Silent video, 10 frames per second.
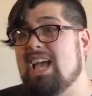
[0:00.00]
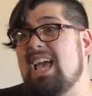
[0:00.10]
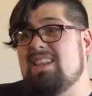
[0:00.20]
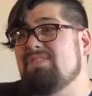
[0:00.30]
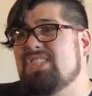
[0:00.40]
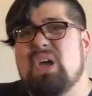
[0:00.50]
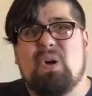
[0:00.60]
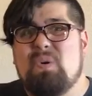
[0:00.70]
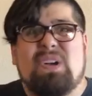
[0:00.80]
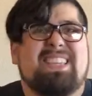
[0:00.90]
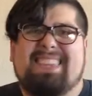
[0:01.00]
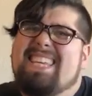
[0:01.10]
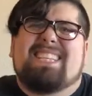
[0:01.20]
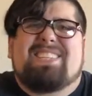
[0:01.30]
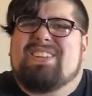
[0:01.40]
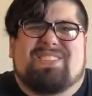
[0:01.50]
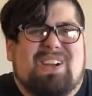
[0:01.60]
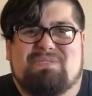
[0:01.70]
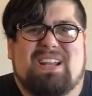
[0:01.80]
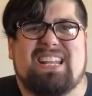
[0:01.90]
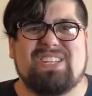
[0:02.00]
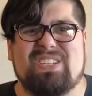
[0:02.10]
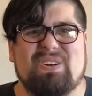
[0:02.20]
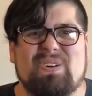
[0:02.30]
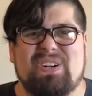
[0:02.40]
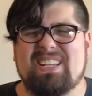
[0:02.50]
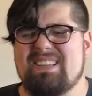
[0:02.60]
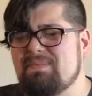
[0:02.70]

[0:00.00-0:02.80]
And if so, this year's already short.